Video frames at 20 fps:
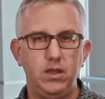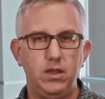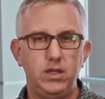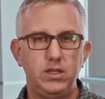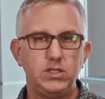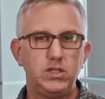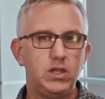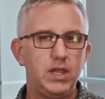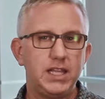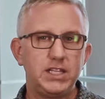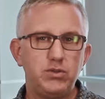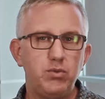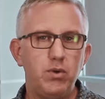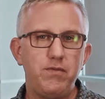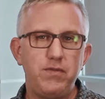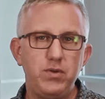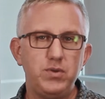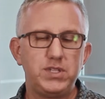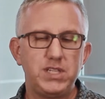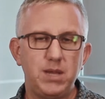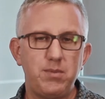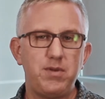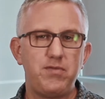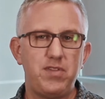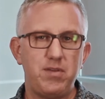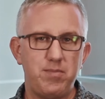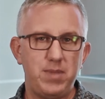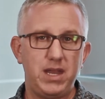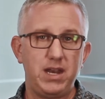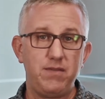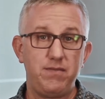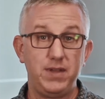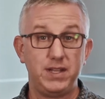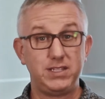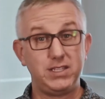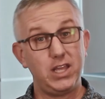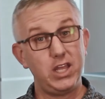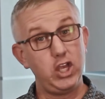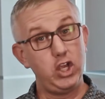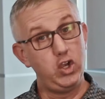So let's review some of the
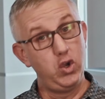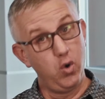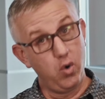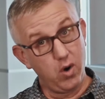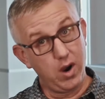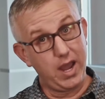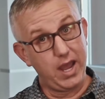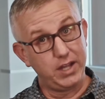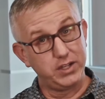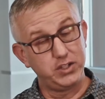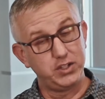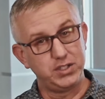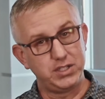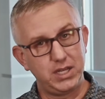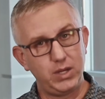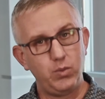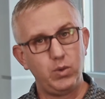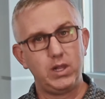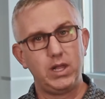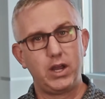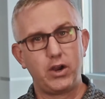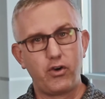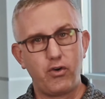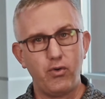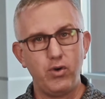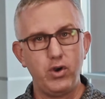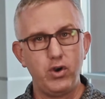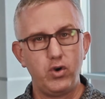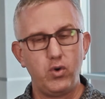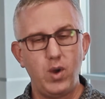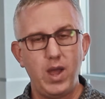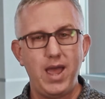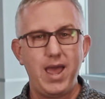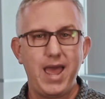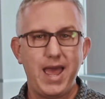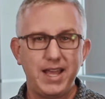benefits that your agency will accrue